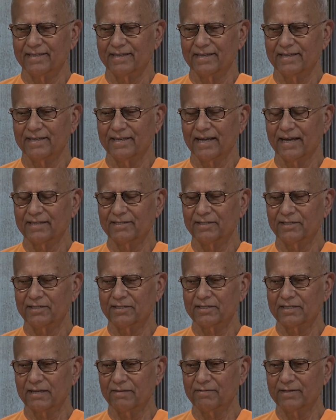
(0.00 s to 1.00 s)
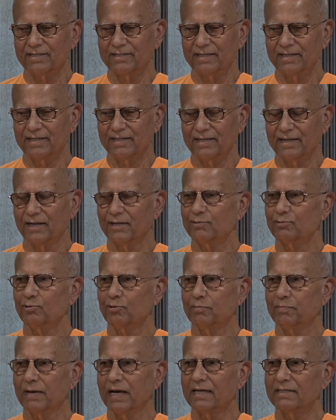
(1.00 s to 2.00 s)
in 1970 and
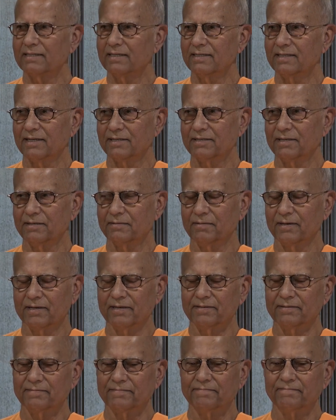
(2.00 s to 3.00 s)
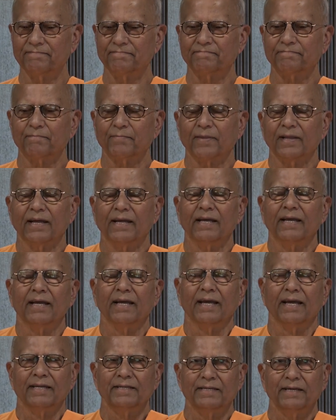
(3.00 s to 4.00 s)
took bath in the river.
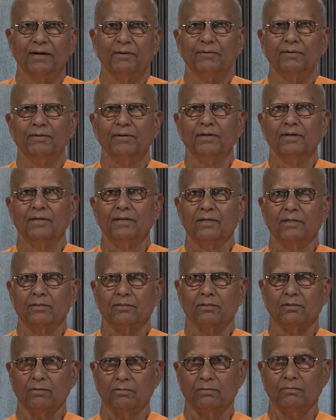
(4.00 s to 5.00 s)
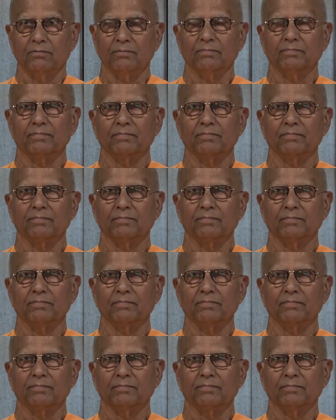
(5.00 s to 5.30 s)
Anyhow, so